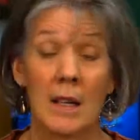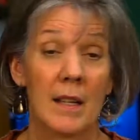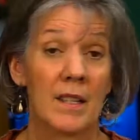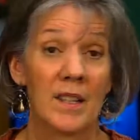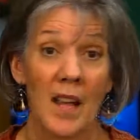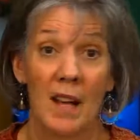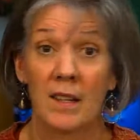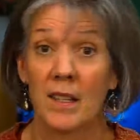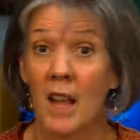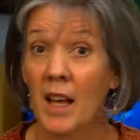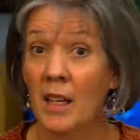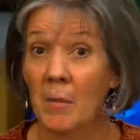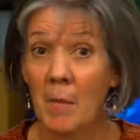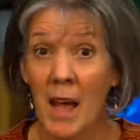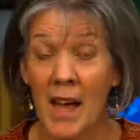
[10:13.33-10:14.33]
Sounds
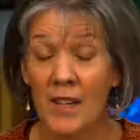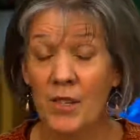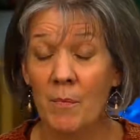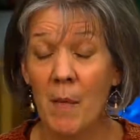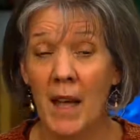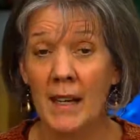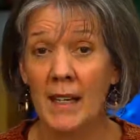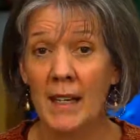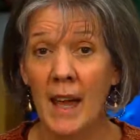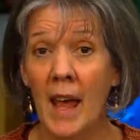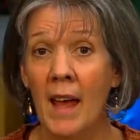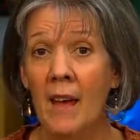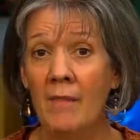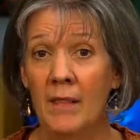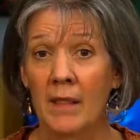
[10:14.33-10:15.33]
like a match made in
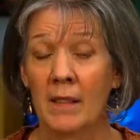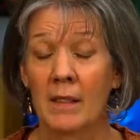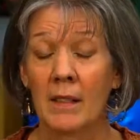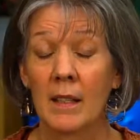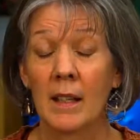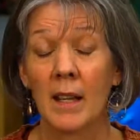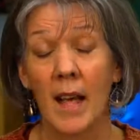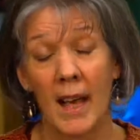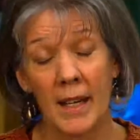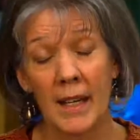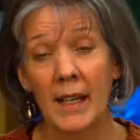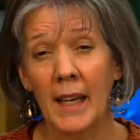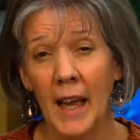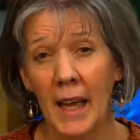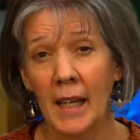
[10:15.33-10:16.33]
heaven, and
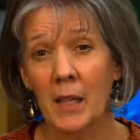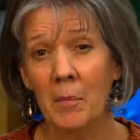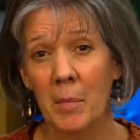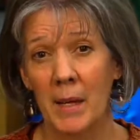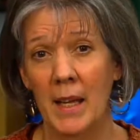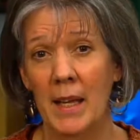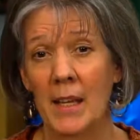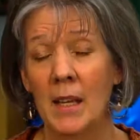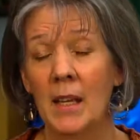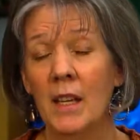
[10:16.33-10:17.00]
it can be.